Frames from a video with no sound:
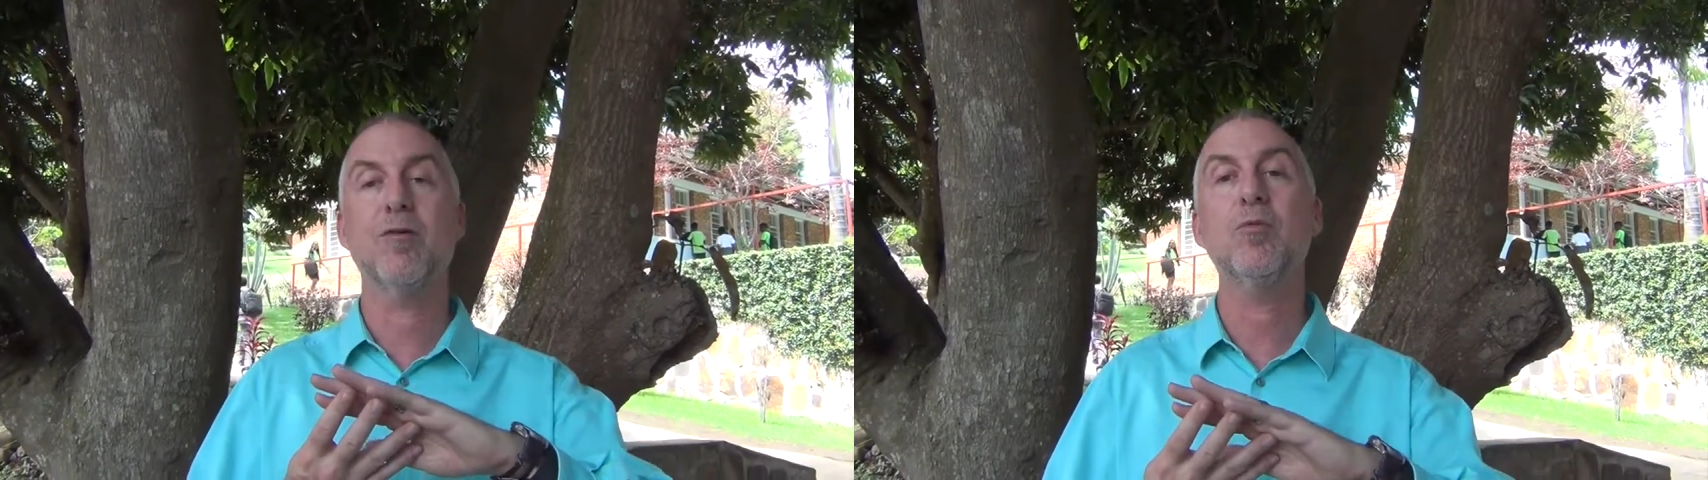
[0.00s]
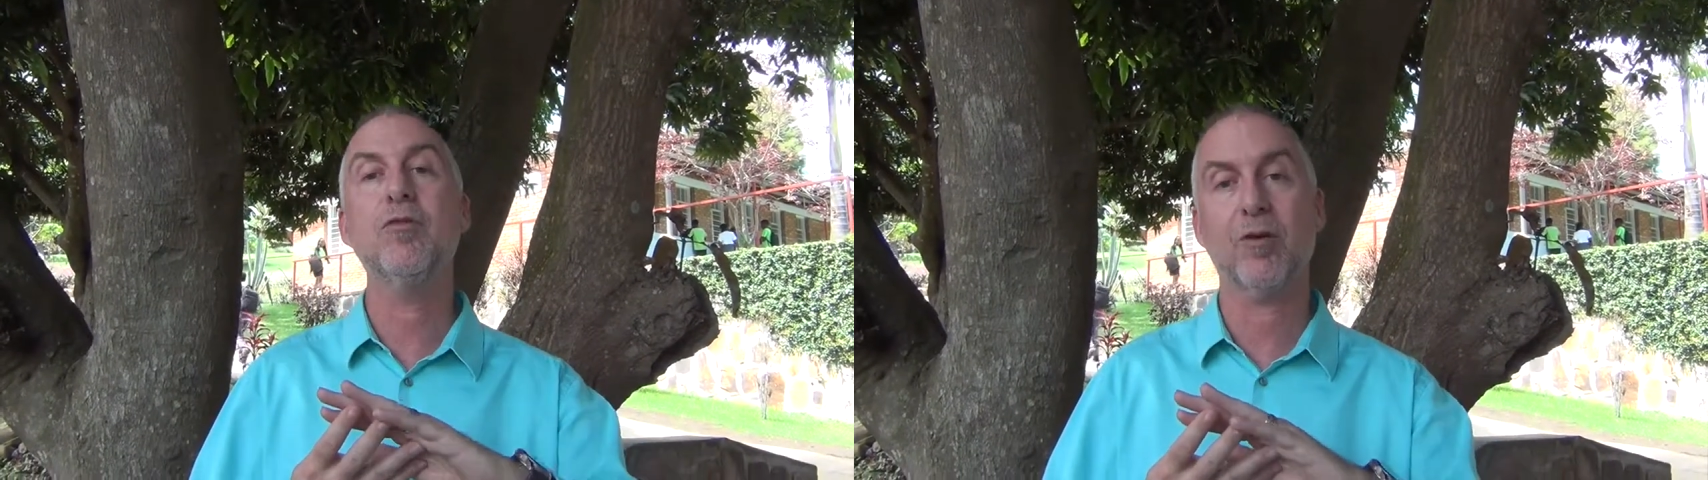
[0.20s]

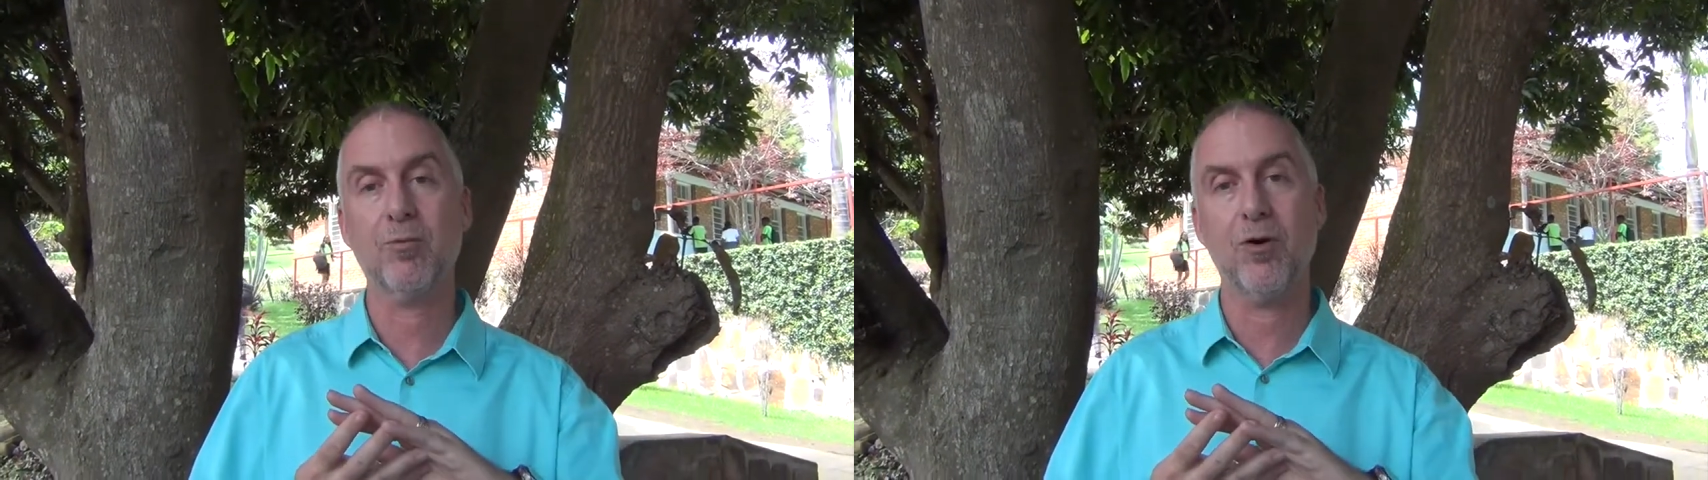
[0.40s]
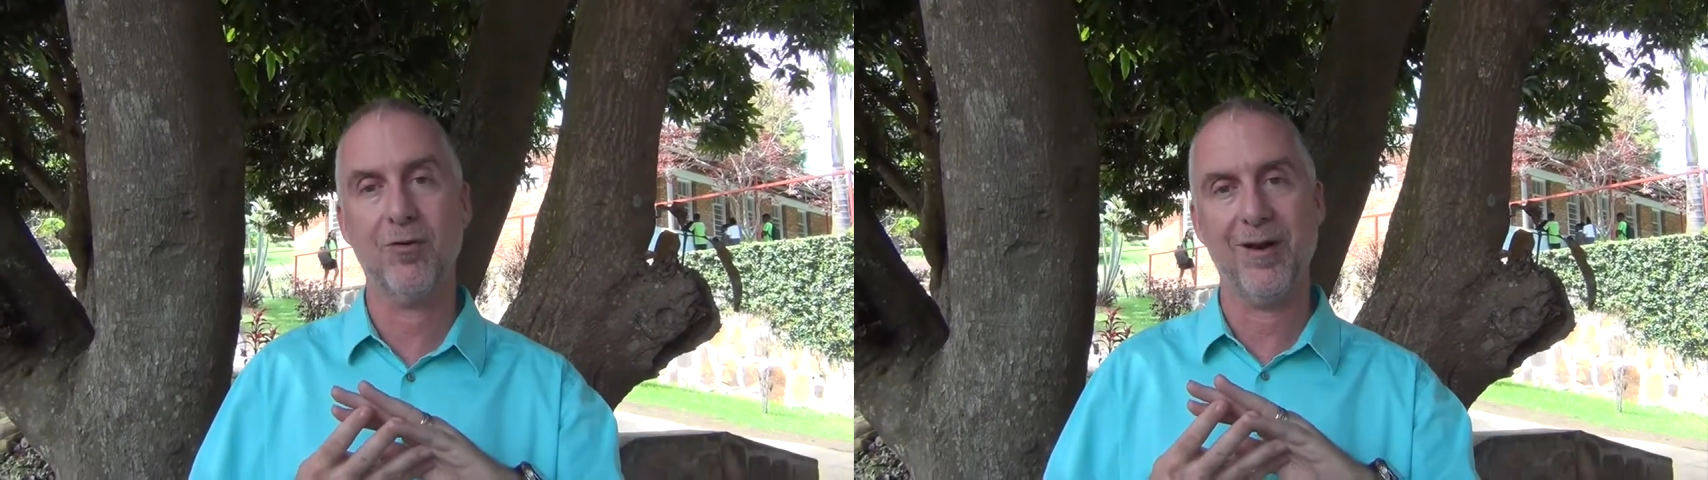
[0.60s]
a music
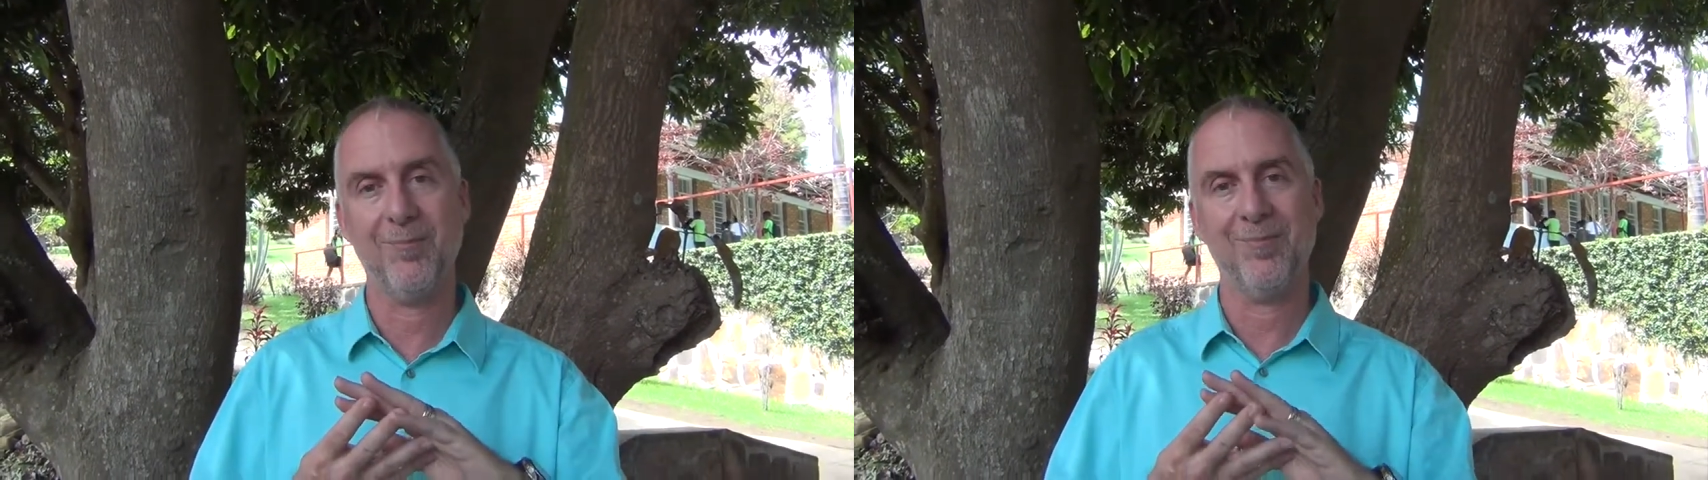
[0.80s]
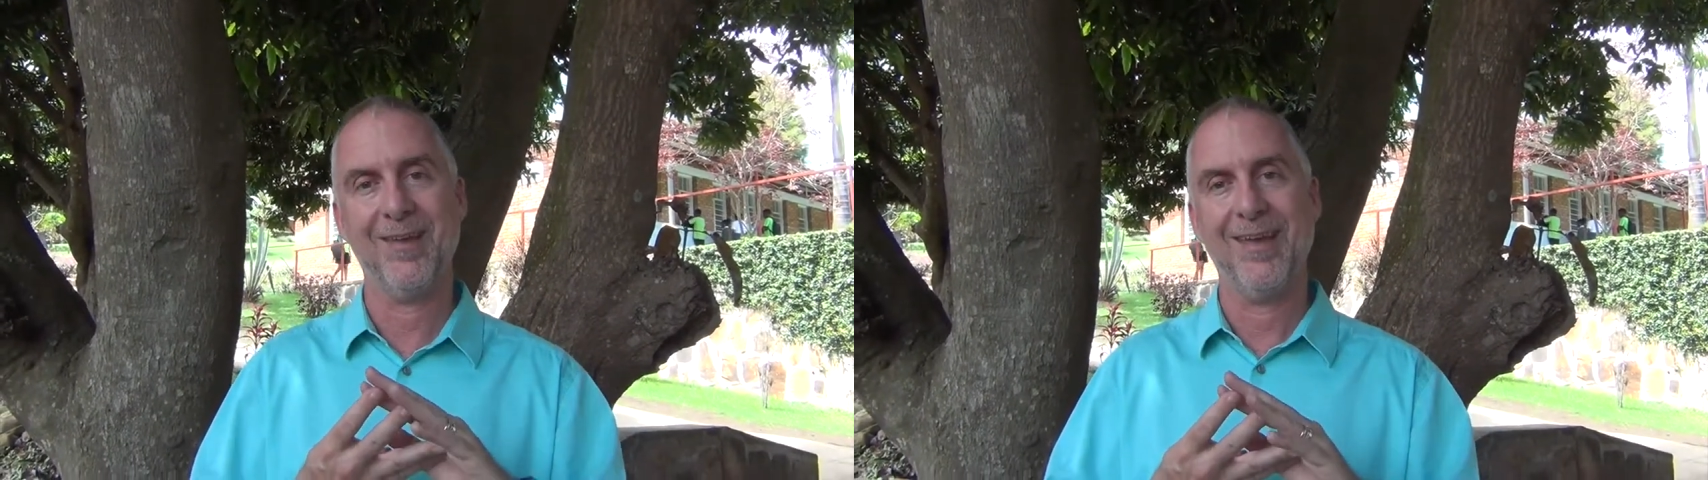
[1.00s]
program.